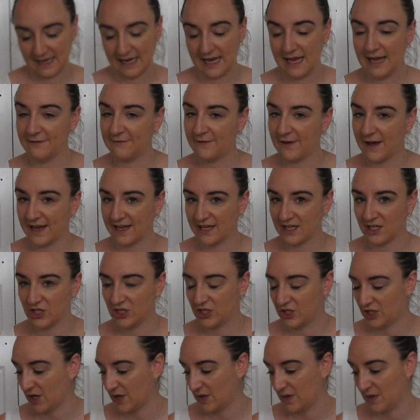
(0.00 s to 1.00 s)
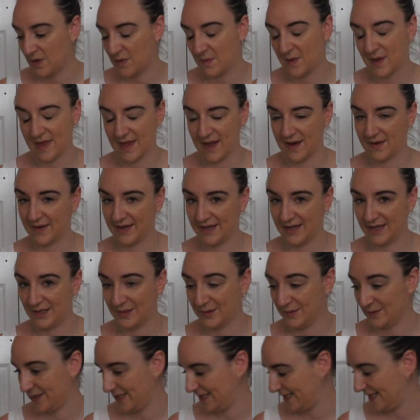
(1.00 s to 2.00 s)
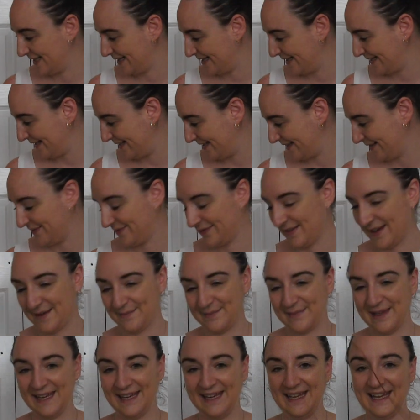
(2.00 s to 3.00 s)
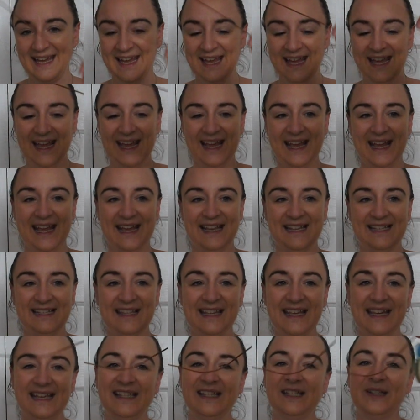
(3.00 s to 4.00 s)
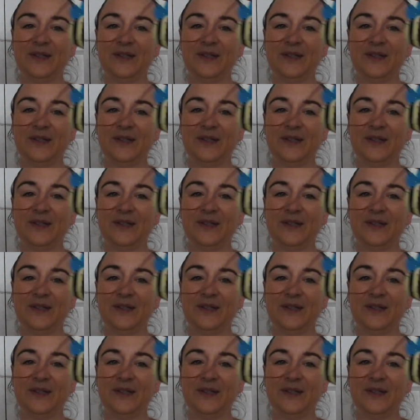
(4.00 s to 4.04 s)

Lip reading: if I can show you without her launching herself at me, is this